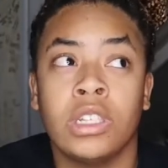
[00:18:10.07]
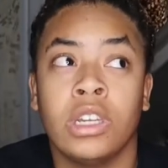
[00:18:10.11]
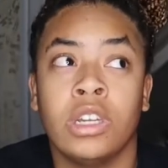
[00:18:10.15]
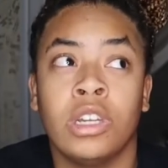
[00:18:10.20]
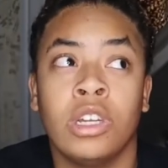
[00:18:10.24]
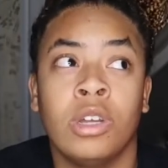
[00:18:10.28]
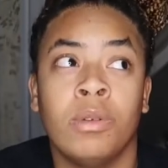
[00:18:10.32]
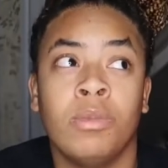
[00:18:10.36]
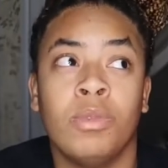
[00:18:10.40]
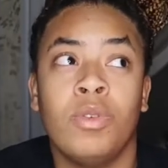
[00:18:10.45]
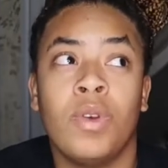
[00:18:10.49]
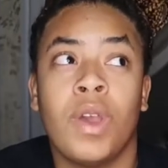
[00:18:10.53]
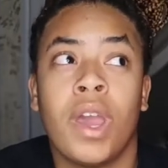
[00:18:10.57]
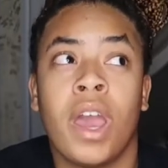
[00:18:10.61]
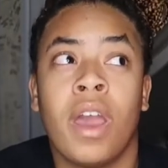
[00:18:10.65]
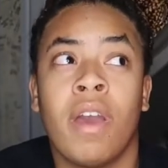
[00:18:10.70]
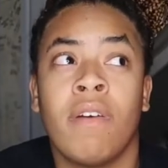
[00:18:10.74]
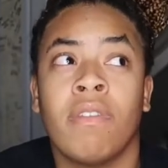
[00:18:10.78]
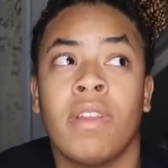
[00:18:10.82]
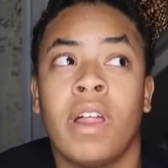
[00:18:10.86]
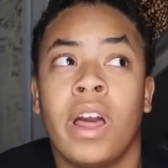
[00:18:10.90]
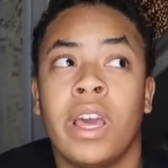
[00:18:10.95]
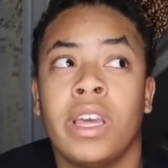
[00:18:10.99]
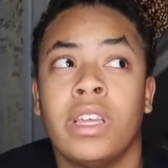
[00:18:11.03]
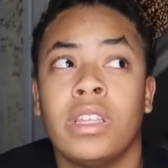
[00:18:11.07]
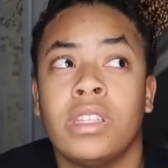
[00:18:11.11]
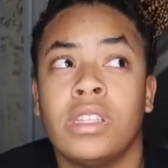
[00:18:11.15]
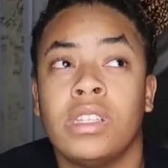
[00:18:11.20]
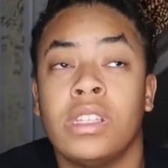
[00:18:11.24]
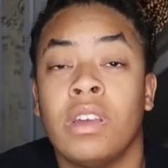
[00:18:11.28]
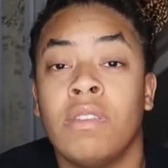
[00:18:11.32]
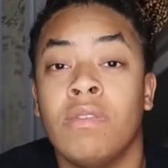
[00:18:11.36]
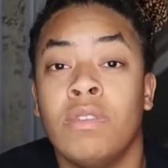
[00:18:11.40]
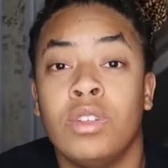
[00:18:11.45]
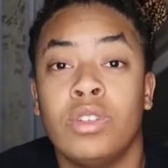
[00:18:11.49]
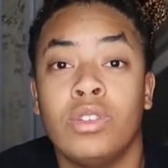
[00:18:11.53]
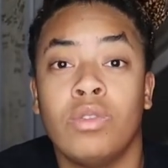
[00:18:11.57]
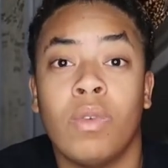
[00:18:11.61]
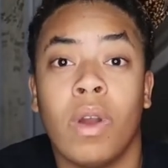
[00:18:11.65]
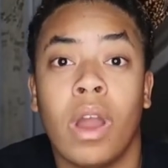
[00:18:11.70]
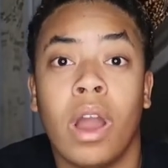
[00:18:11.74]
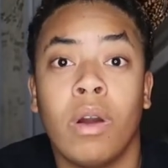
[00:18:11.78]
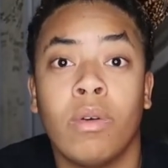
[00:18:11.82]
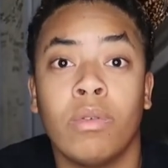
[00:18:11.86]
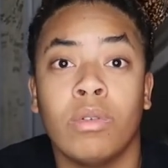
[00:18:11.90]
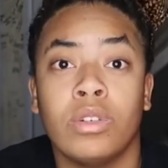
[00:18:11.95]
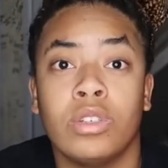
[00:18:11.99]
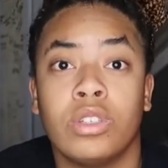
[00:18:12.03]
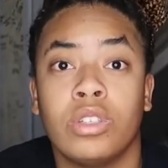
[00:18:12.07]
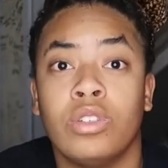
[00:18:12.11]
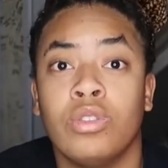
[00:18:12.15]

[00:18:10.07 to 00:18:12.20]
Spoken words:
You have like 72 hours